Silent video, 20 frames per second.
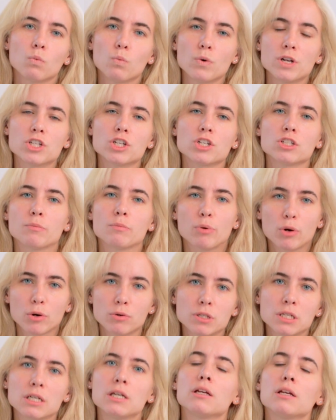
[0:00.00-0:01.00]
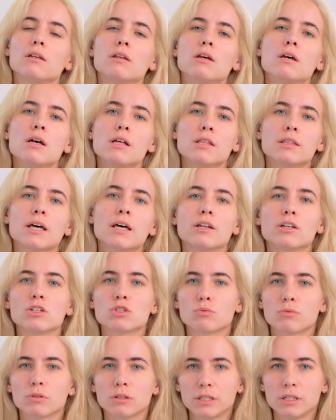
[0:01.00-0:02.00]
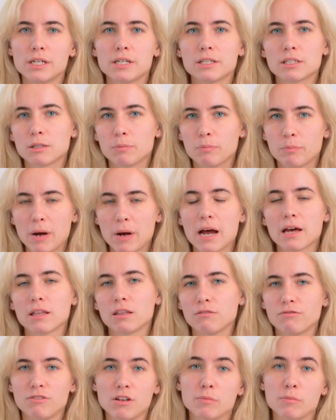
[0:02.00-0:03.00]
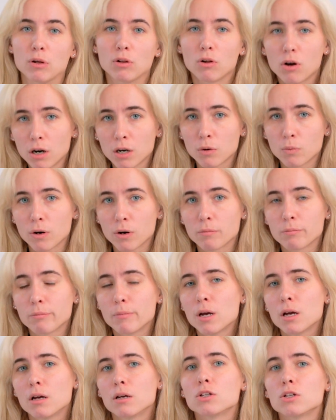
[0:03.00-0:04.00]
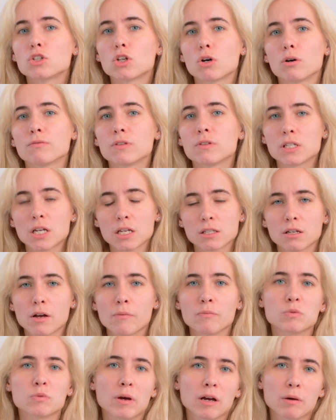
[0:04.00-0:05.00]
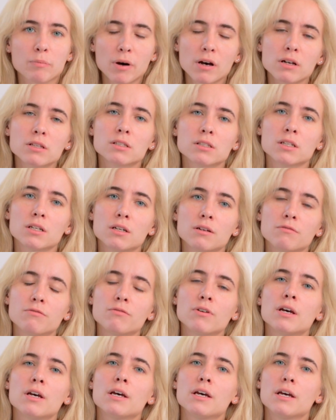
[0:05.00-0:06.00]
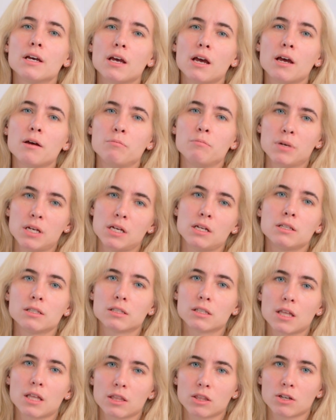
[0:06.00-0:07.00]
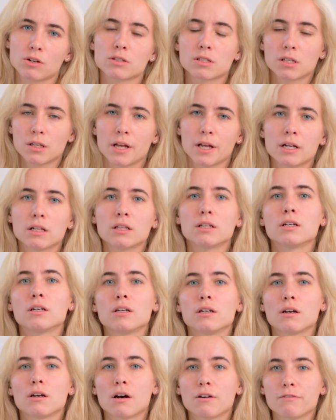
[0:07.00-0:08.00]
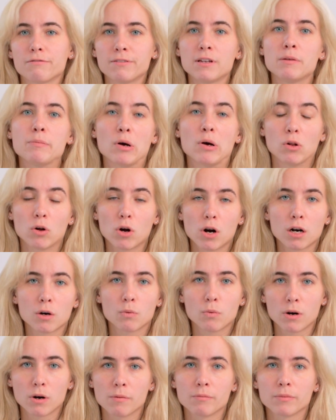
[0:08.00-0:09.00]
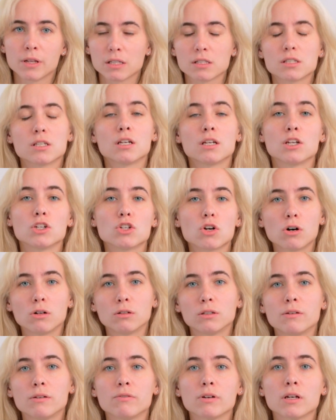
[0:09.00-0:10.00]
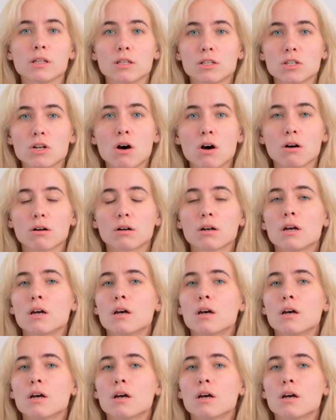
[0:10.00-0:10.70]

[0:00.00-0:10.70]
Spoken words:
which is a protein that is released by the female heartworm. So if the test comes back positive, it means that there's likely a female heartworm that's an adult living in the dog.